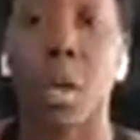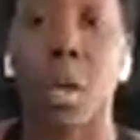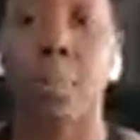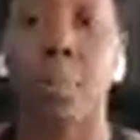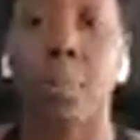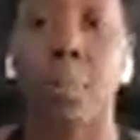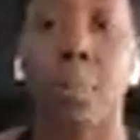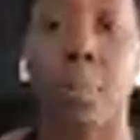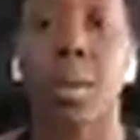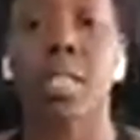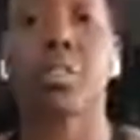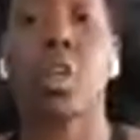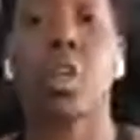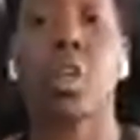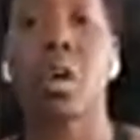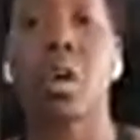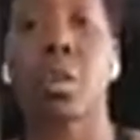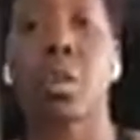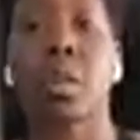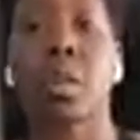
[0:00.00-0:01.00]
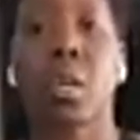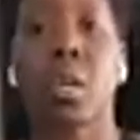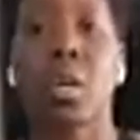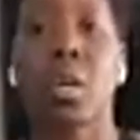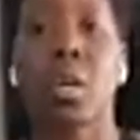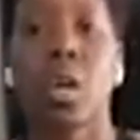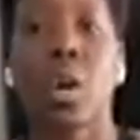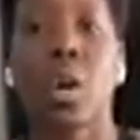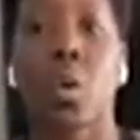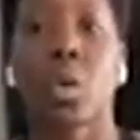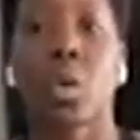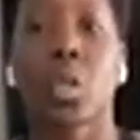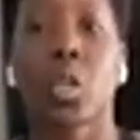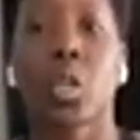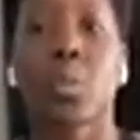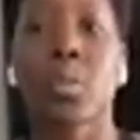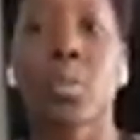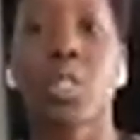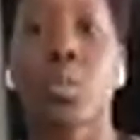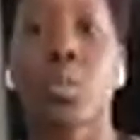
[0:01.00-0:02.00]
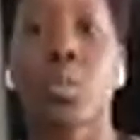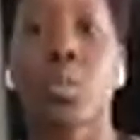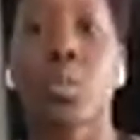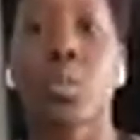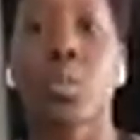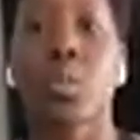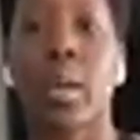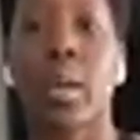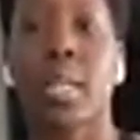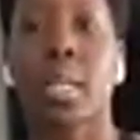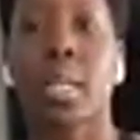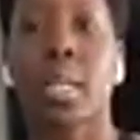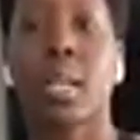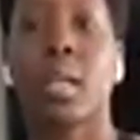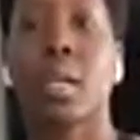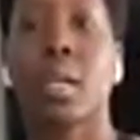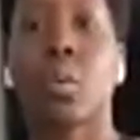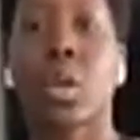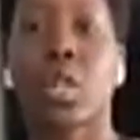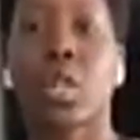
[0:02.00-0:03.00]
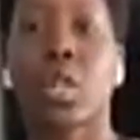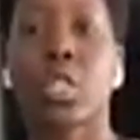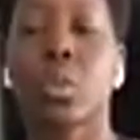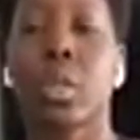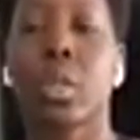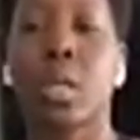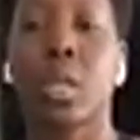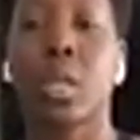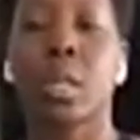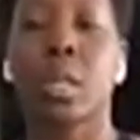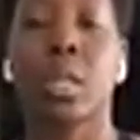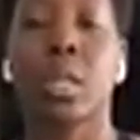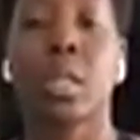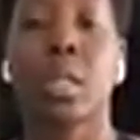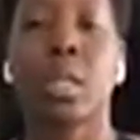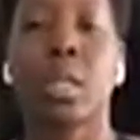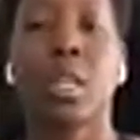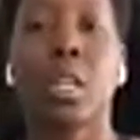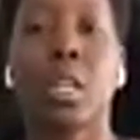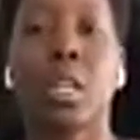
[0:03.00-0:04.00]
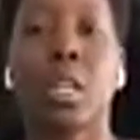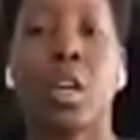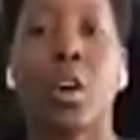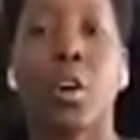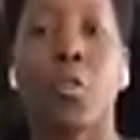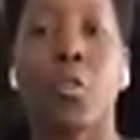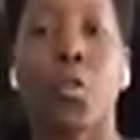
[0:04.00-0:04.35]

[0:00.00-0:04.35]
now that our blood is flowing, we're a little bit sweaty, we're gonna do the